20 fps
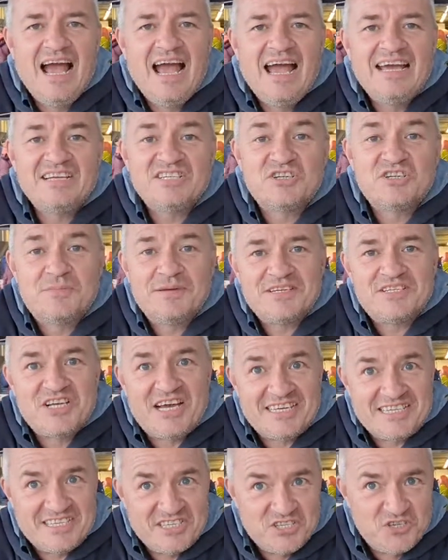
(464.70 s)
It's a bit
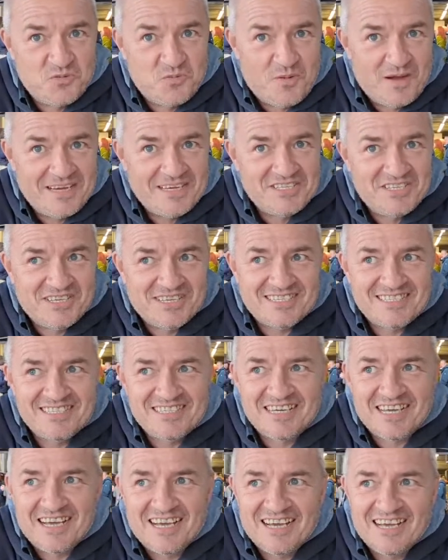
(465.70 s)
sad in some ways
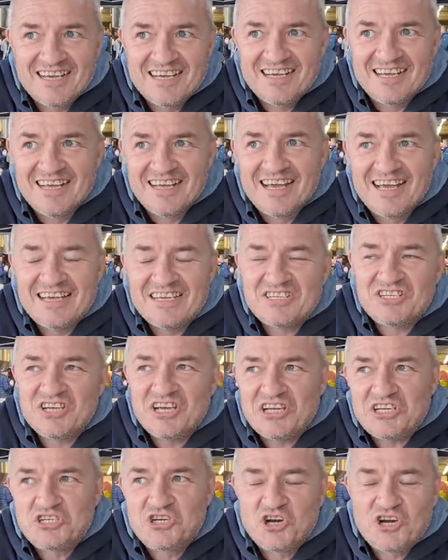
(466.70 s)
that
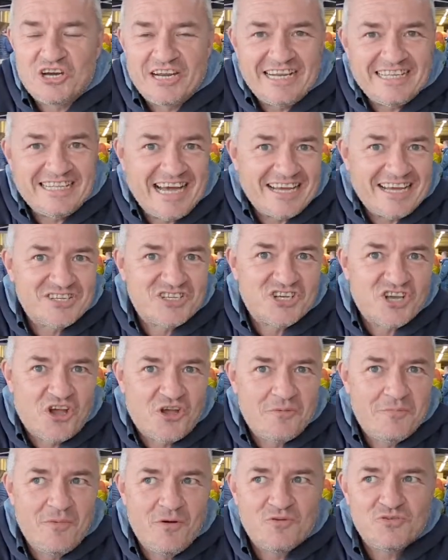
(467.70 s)
it's chucking it down
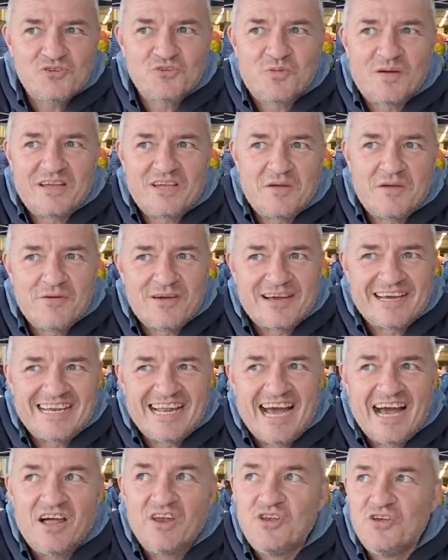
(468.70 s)
so much when you're bringing
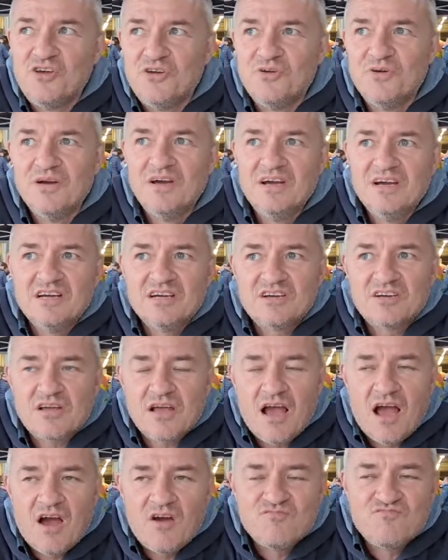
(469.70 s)
out a new
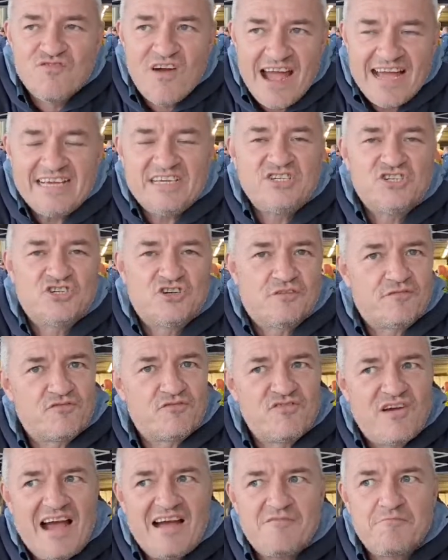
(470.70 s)
range of
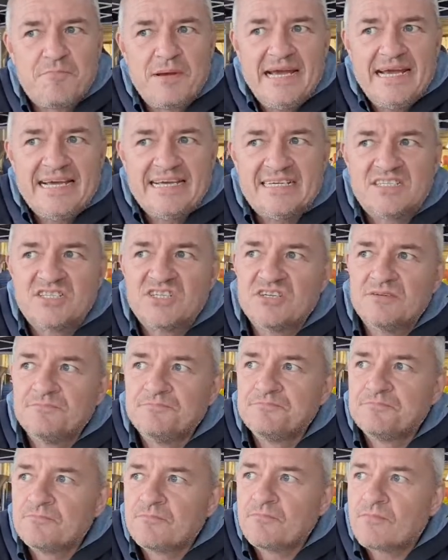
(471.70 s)
craft beers.
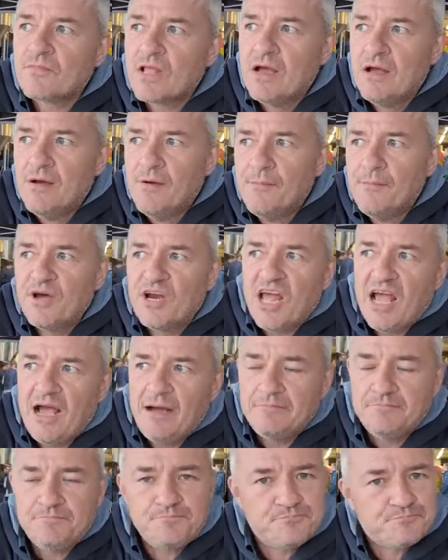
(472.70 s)
But
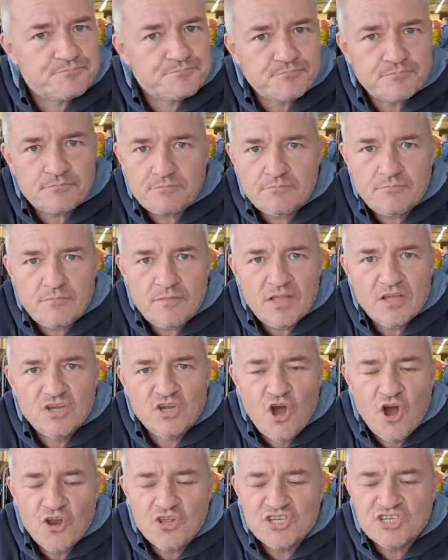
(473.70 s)
I've
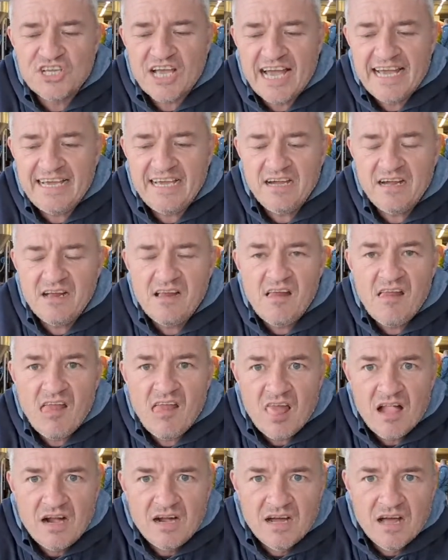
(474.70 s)
got to say,
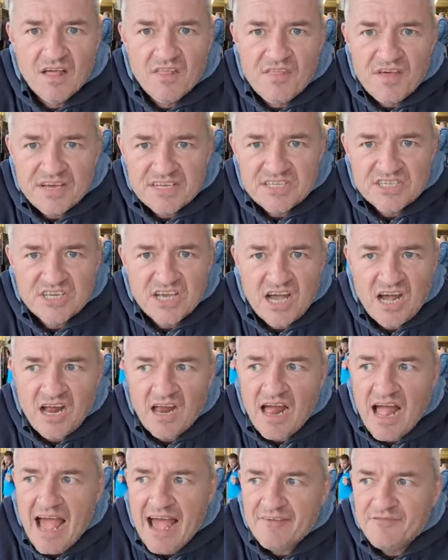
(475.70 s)

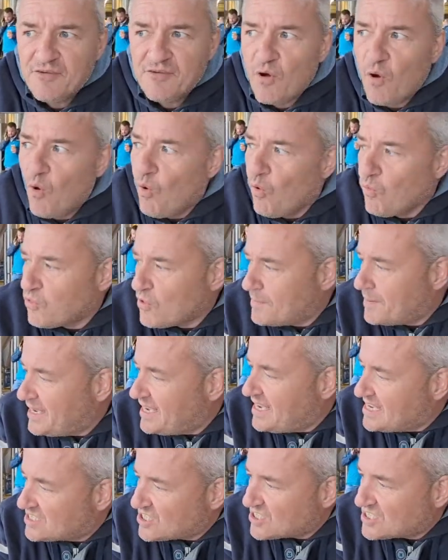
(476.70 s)
that all the
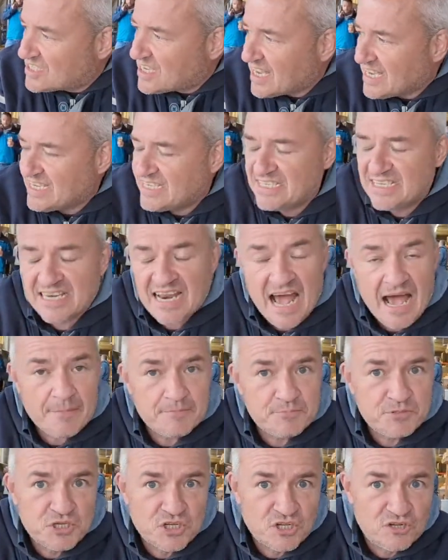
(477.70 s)
beers are tasting
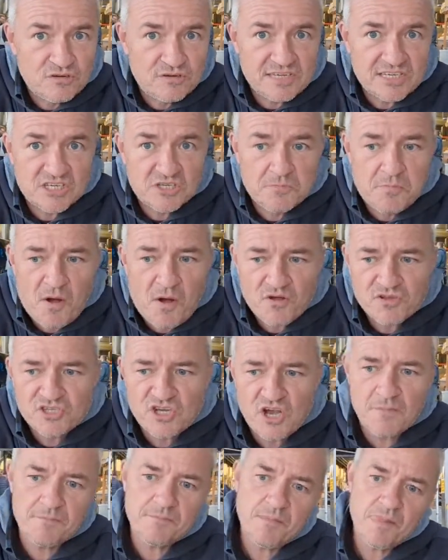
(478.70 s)
absolutely spot
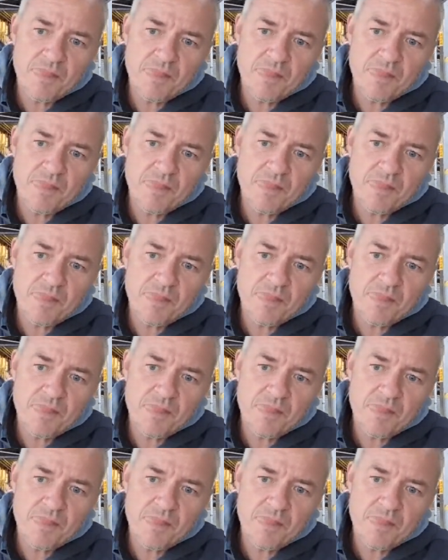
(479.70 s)
on.